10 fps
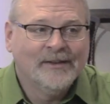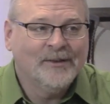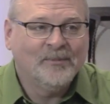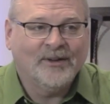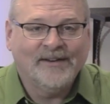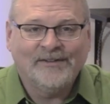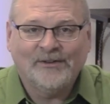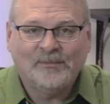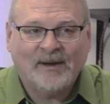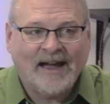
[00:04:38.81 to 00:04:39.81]
The place
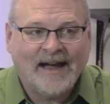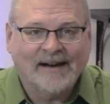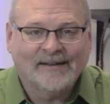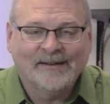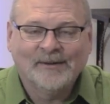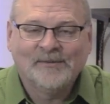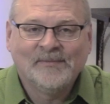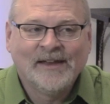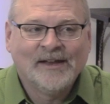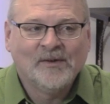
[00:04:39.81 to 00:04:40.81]
is packed,
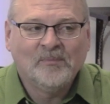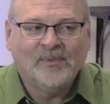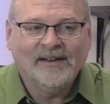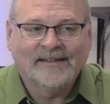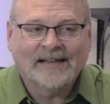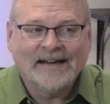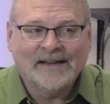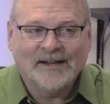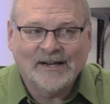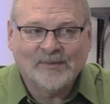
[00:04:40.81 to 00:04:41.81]
but he's kind
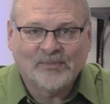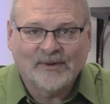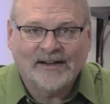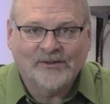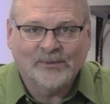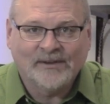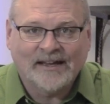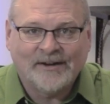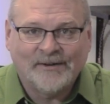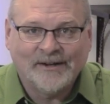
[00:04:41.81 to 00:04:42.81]
of unimpressed with
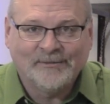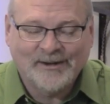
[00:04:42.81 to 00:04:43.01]
how